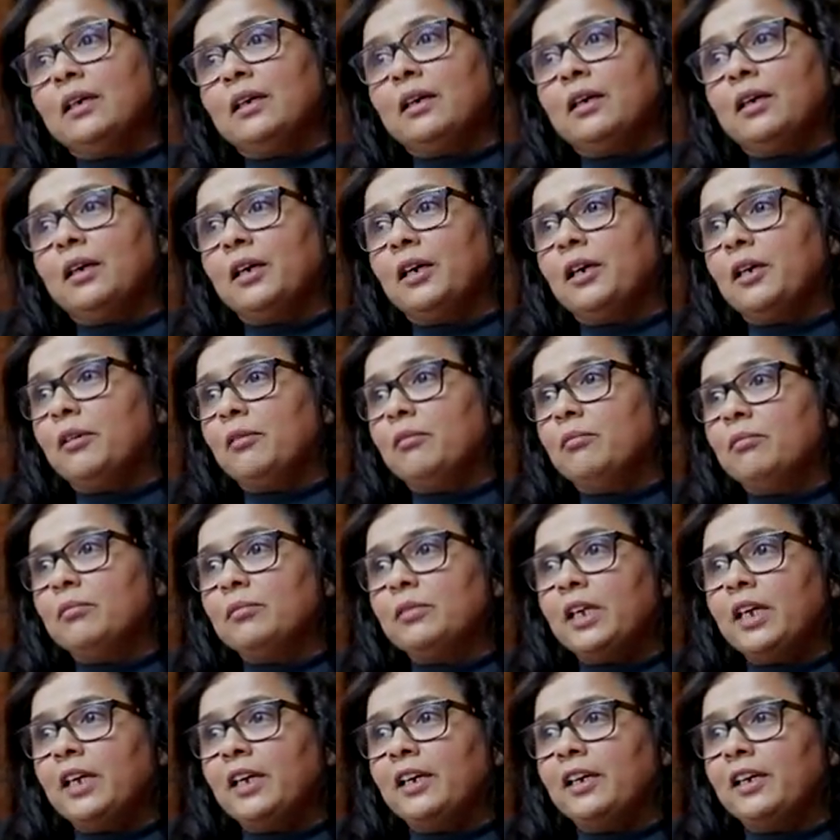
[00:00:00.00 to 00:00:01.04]

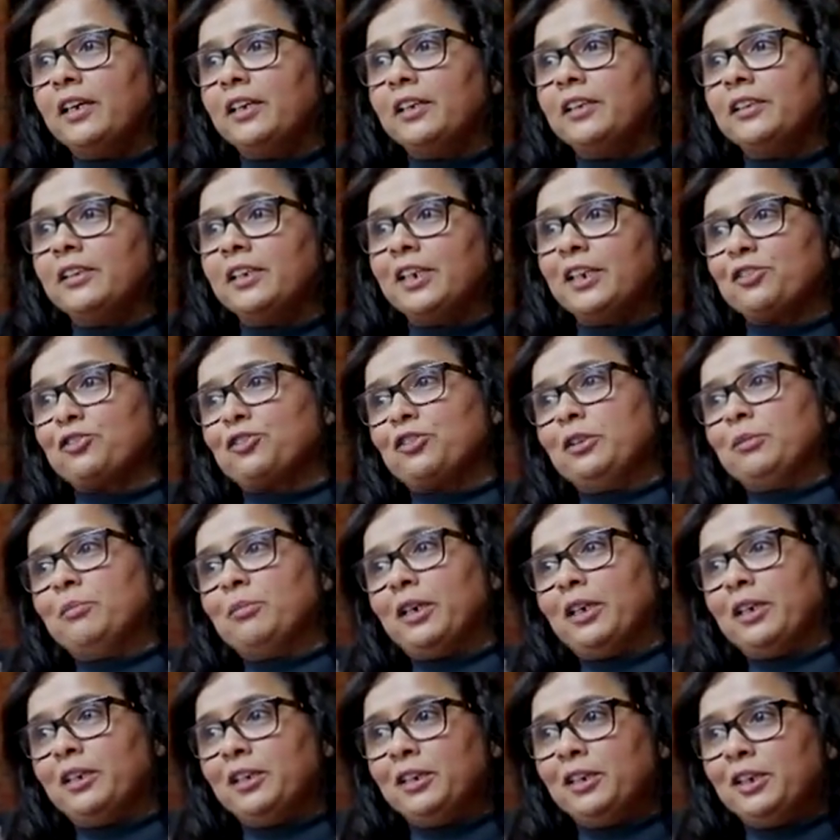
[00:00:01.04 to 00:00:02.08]
And actually
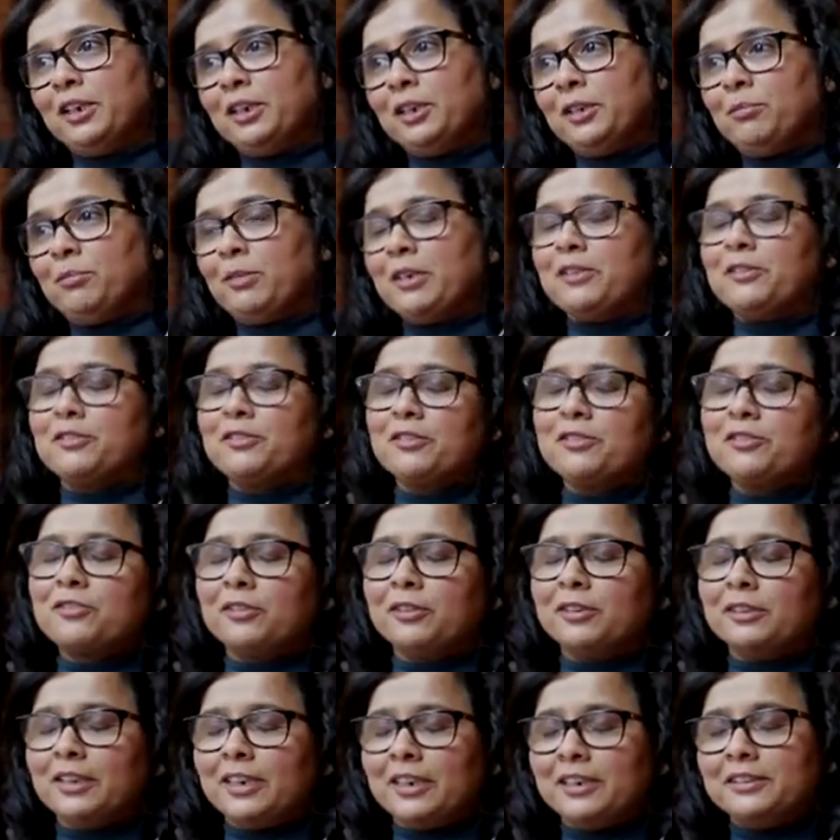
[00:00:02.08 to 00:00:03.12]
my
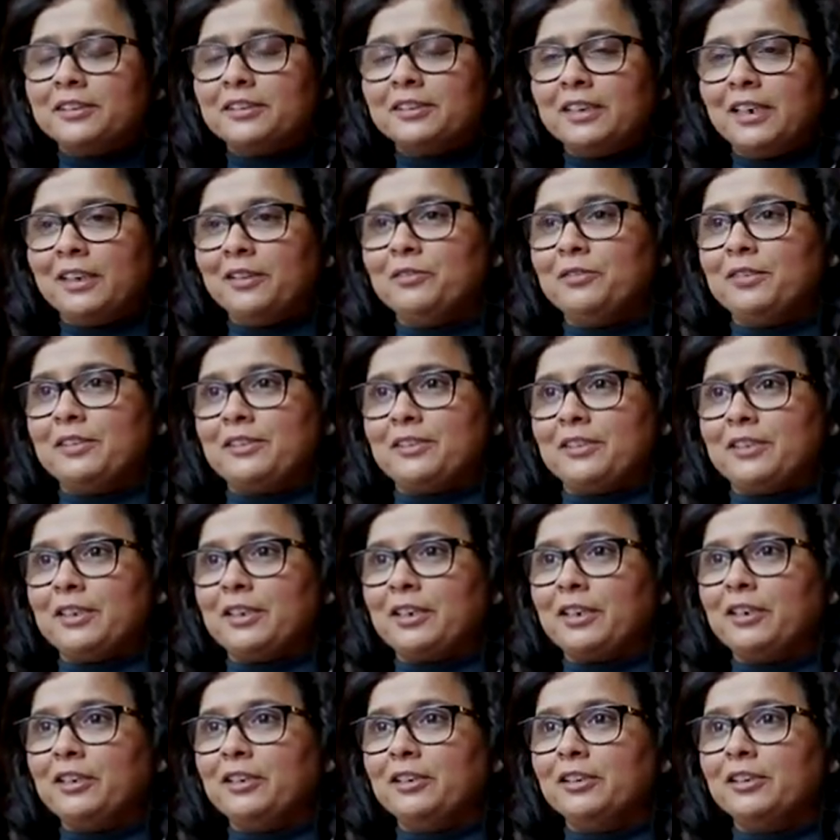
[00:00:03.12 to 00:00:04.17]
sister-in-law is now
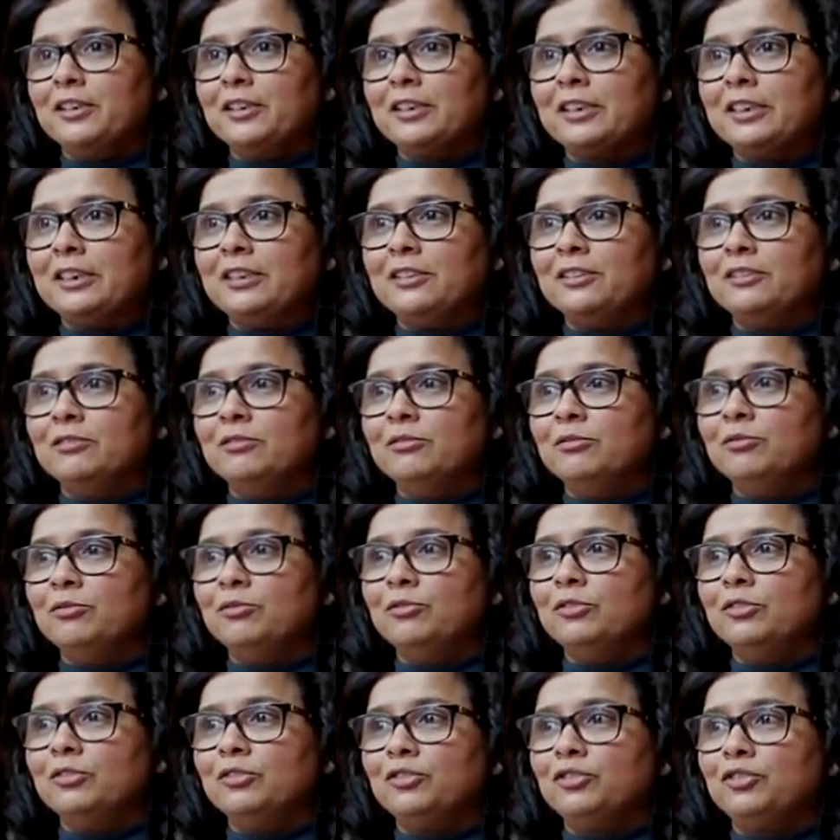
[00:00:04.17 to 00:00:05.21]
visiting here, and
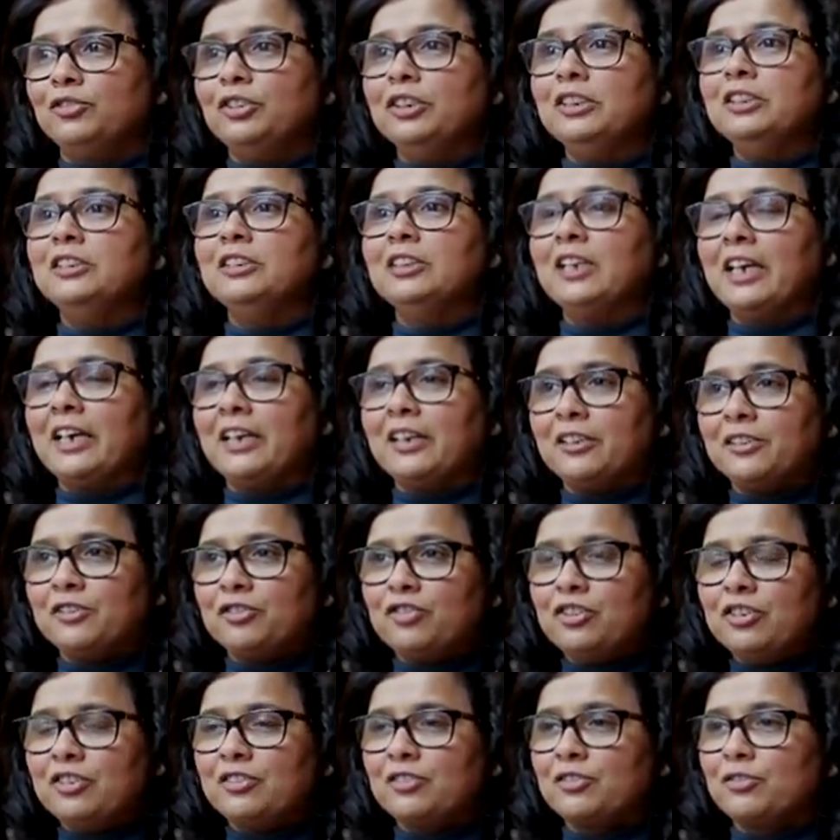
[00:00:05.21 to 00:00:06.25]

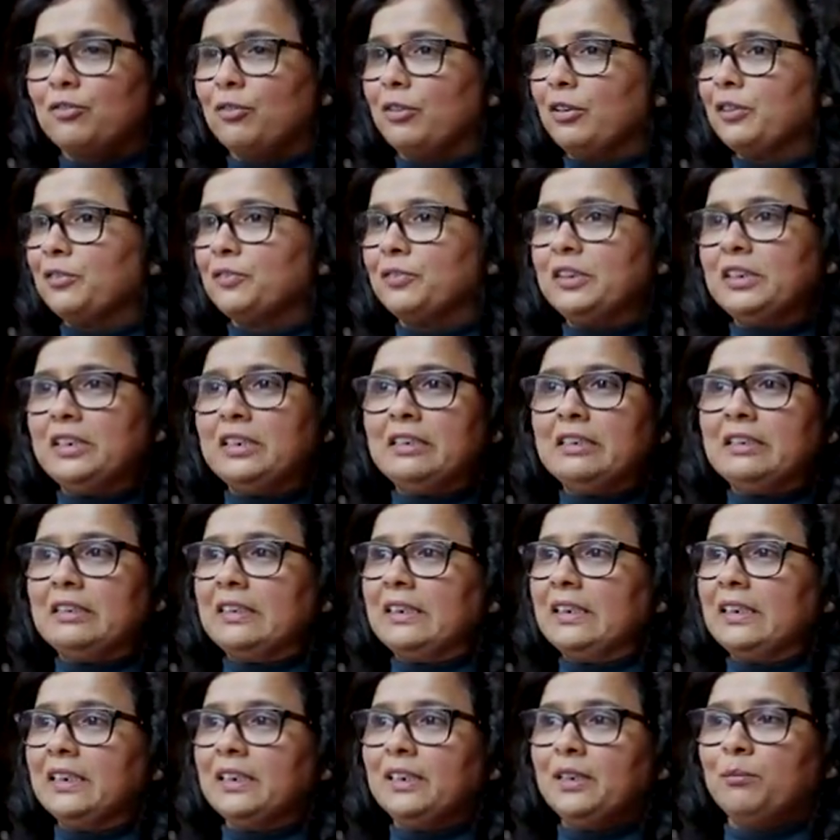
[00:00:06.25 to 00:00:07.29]
she's sort of the
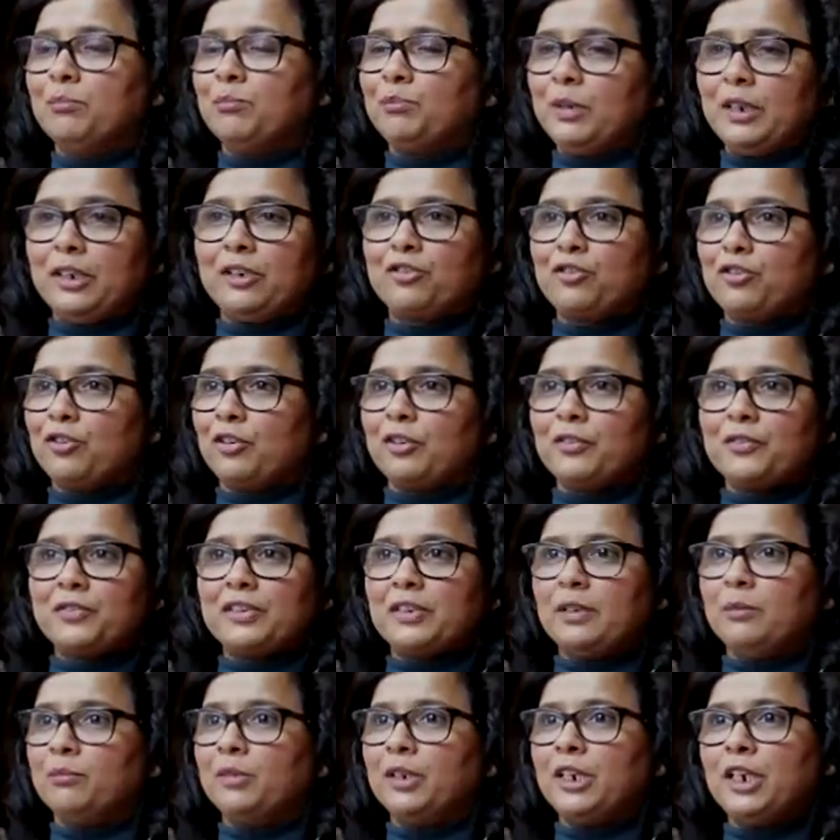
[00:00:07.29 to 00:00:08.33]
picture of
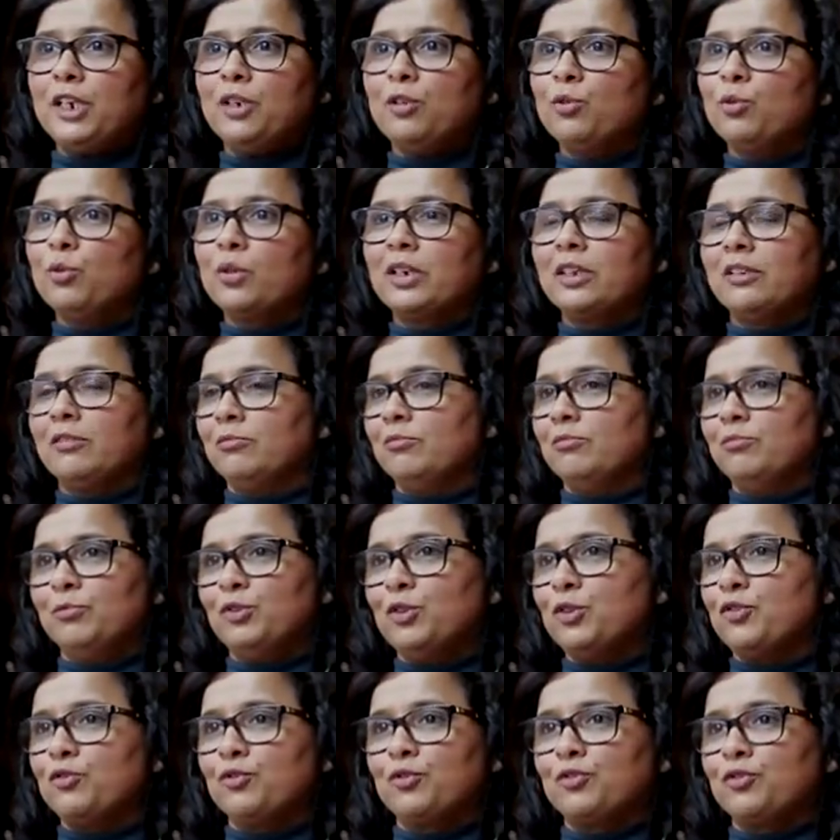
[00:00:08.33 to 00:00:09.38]
somebody
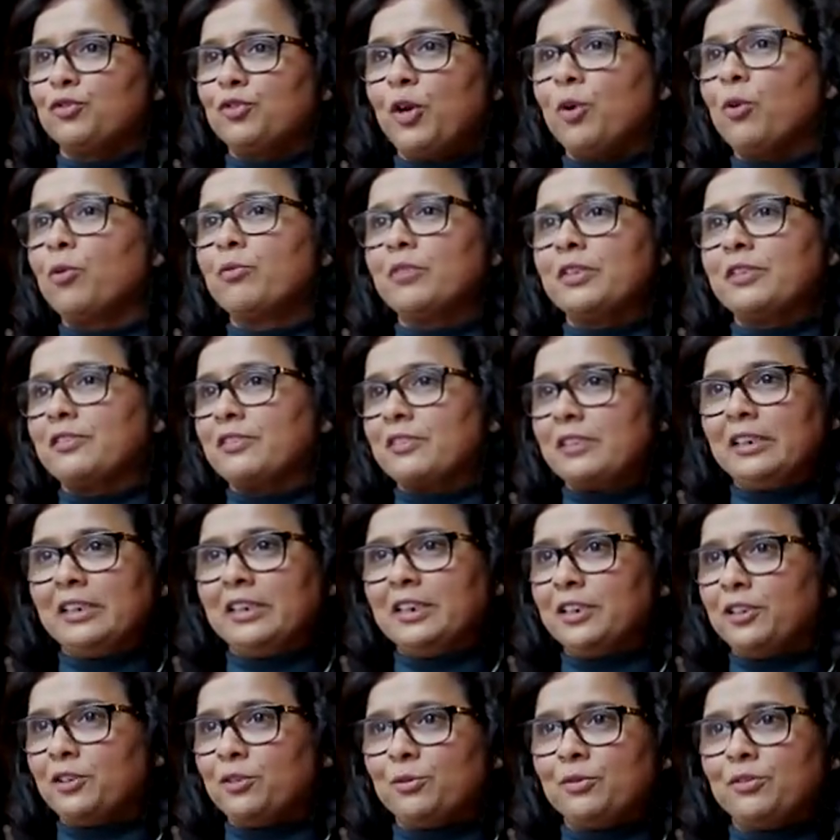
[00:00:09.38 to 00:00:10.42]
who's so
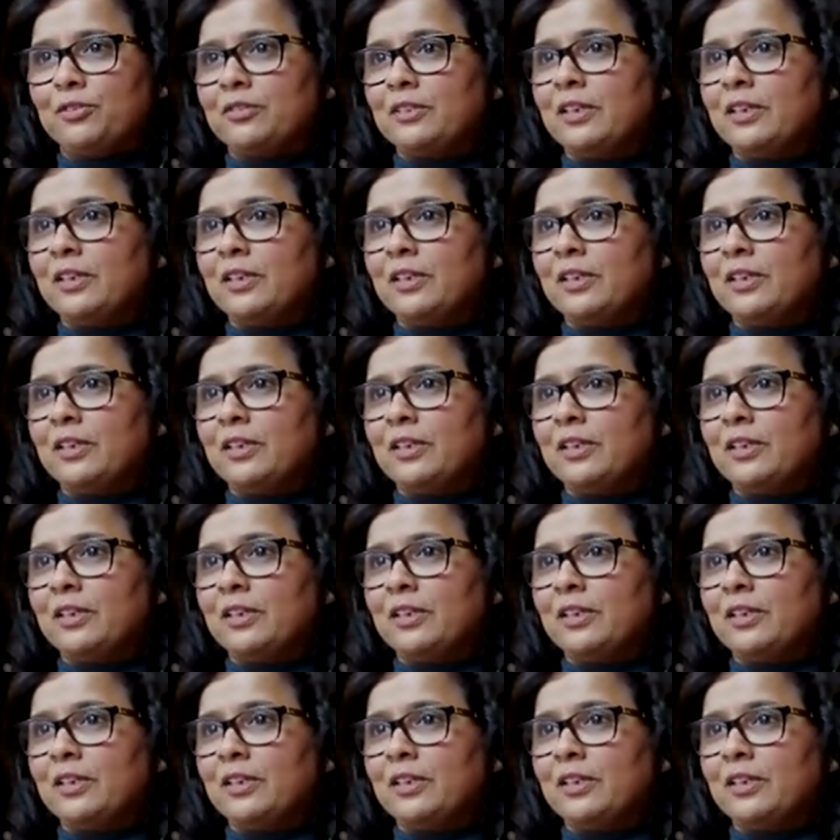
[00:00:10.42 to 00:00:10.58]
resilient,